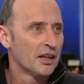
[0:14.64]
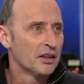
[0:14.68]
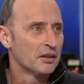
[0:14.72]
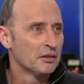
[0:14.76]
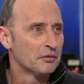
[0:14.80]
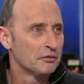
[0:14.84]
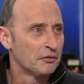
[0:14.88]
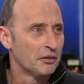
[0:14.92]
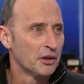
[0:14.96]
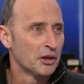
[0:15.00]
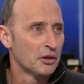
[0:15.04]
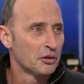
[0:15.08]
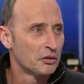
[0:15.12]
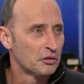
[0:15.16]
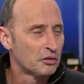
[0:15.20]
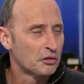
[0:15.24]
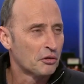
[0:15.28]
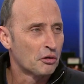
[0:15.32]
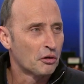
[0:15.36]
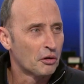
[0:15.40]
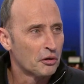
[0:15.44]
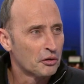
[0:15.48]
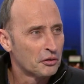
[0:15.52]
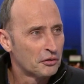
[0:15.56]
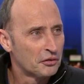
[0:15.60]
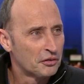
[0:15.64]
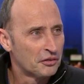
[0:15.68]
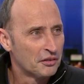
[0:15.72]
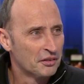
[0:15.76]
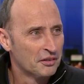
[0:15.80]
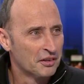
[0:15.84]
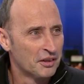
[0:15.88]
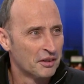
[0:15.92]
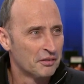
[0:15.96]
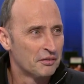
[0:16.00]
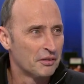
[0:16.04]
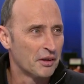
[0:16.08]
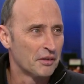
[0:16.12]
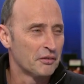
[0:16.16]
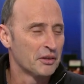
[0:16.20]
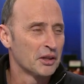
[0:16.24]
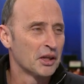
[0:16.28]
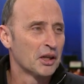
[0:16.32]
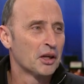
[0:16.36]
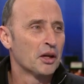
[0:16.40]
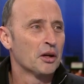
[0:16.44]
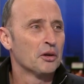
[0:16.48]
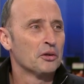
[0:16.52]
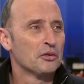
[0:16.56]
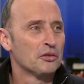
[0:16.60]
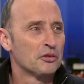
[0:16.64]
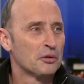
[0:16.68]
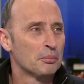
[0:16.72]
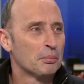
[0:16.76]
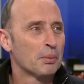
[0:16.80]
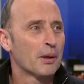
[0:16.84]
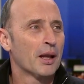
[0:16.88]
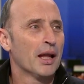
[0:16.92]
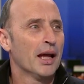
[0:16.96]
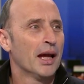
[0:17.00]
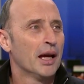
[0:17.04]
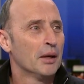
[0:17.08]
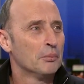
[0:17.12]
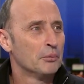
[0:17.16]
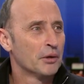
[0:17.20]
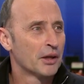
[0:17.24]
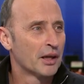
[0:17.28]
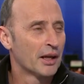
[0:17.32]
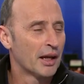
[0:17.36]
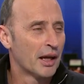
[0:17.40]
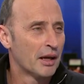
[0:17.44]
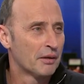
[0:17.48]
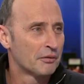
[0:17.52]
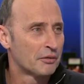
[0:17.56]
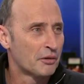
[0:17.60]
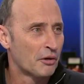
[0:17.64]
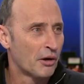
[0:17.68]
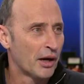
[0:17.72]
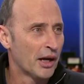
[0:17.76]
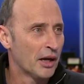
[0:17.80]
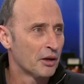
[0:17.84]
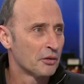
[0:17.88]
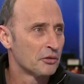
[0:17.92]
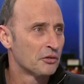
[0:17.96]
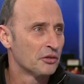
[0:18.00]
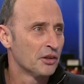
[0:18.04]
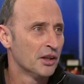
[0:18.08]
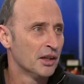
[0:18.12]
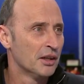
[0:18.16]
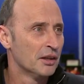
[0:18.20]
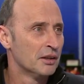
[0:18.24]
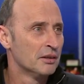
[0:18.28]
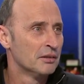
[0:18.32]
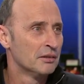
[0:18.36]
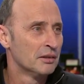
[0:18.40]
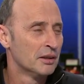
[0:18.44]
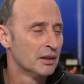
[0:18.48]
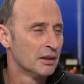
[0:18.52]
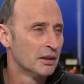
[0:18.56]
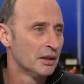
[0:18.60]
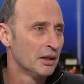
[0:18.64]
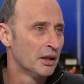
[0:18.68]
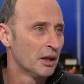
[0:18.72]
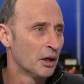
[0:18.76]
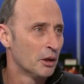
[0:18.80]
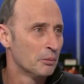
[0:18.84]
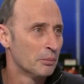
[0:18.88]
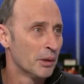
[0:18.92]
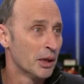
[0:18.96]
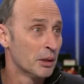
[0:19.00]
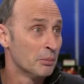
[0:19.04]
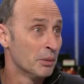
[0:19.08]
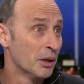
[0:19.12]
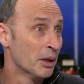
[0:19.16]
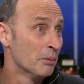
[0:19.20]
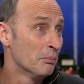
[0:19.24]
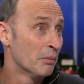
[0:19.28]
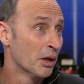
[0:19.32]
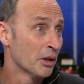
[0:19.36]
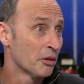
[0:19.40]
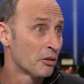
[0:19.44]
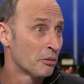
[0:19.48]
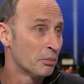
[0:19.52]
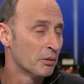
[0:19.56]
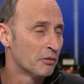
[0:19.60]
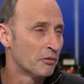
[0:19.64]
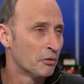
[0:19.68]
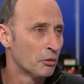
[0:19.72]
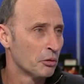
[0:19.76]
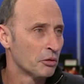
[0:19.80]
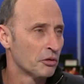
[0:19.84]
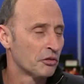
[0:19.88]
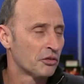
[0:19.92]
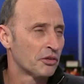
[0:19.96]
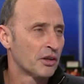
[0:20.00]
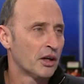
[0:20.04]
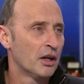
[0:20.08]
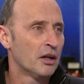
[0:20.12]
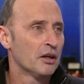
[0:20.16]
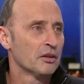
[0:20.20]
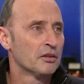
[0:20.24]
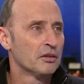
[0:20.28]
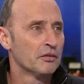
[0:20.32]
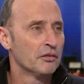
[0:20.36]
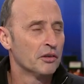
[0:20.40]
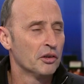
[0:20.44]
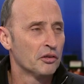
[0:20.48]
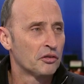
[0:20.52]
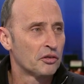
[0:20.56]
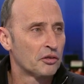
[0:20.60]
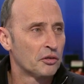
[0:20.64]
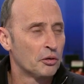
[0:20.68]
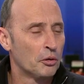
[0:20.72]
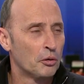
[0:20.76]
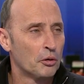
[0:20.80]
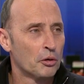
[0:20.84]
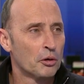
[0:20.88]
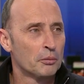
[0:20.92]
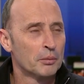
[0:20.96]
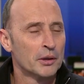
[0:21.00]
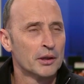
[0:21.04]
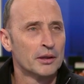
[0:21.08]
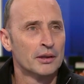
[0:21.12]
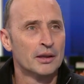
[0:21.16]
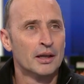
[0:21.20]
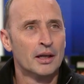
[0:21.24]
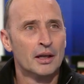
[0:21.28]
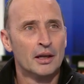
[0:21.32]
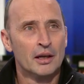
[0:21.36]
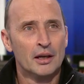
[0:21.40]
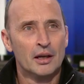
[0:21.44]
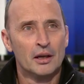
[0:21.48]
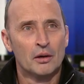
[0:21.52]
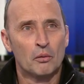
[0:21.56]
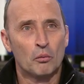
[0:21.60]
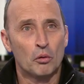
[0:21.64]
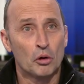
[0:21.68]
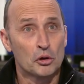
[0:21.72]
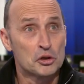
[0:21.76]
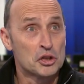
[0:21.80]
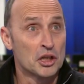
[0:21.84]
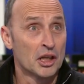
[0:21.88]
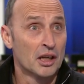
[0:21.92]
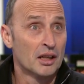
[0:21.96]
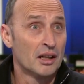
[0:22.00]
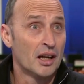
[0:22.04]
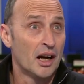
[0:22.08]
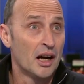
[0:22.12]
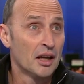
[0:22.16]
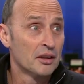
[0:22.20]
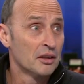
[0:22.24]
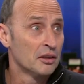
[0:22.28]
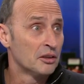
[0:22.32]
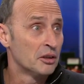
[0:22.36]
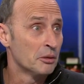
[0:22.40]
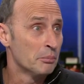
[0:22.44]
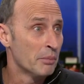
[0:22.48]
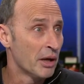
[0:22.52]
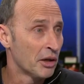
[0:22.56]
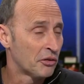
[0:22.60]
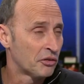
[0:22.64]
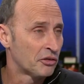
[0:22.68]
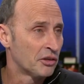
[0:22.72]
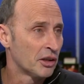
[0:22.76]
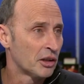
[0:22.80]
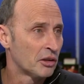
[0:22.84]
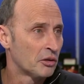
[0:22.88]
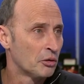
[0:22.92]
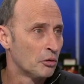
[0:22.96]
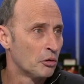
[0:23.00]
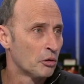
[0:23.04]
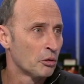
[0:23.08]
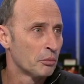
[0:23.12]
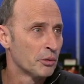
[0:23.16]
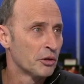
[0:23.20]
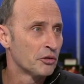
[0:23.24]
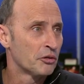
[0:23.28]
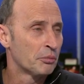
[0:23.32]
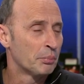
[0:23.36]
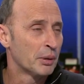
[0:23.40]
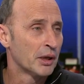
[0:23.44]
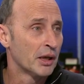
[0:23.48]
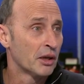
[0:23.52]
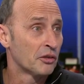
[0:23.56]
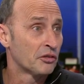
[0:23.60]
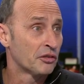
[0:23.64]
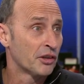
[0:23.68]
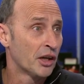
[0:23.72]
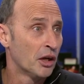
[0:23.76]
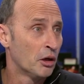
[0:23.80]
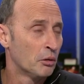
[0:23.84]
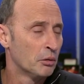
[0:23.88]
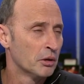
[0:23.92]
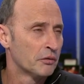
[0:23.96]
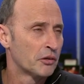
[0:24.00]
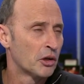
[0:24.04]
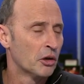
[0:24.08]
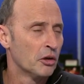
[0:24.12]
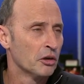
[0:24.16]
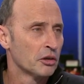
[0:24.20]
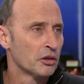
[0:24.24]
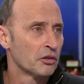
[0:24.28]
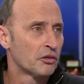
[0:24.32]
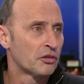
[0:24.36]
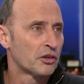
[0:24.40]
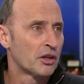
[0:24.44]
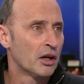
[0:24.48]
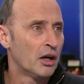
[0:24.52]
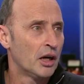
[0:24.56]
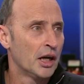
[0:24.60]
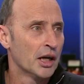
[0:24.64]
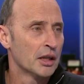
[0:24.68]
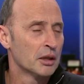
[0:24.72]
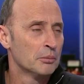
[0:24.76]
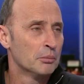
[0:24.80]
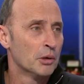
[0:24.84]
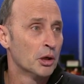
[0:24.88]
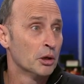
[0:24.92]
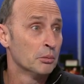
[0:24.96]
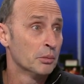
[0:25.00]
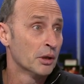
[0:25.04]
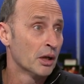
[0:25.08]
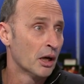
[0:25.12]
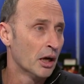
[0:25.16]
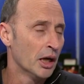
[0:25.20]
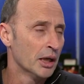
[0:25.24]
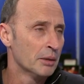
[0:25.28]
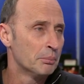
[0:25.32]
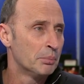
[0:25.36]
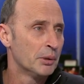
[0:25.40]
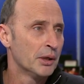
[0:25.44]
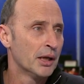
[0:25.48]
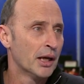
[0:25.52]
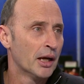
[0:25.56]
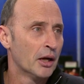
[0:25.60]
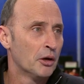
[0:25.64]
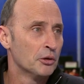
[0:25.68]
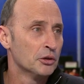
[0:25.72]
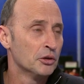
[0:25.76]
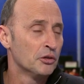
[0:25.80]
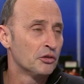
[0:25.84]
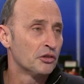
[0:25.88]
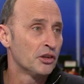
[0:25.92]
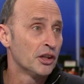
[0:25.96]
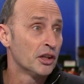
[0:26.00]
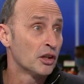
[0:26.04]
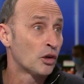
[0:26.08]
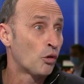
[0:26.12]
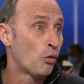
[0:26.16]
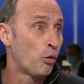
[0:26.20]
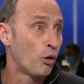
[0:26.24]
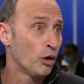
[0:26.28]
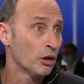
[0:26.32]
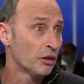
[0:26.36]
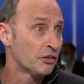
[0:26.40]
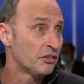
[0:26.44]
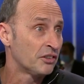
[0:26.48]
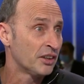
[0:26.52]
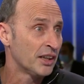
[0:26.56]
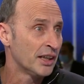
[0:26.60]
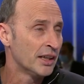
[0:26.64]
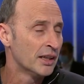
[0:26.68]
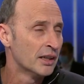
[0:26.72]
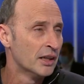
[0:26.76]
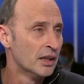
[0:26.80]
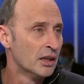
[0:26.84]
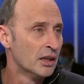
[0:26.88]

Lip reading: that, fingers crossed, if everything goes to plan, we can have crowds in, you know, maybe a month before the start of this tournament. Watching other domestic tournaments, PSL we've got on at Sky at the moment, IPL, and you see the quality